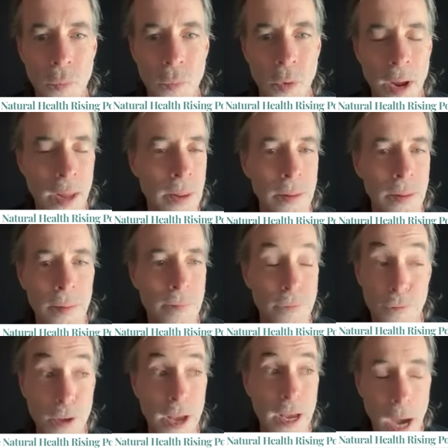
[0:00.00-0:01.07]
in
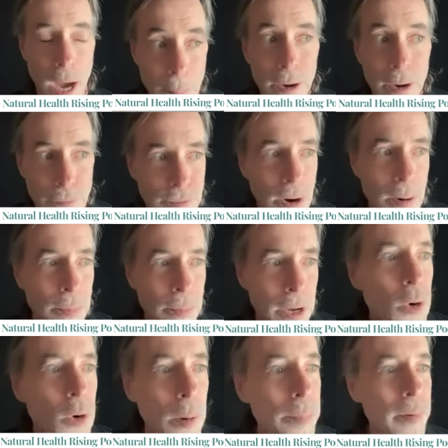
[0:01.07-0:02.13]
coming from the
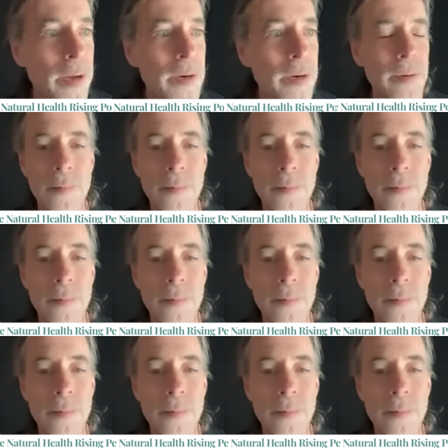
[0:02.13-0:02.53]
corporate